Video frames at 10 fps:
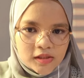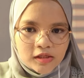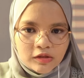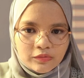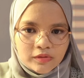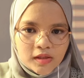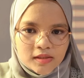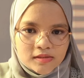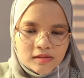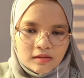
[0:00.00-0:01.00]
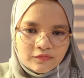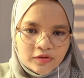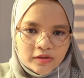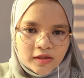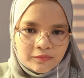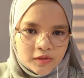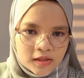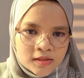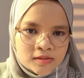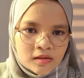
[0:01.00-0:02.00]
including salivary
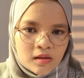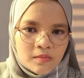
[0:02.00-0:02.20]
amylase,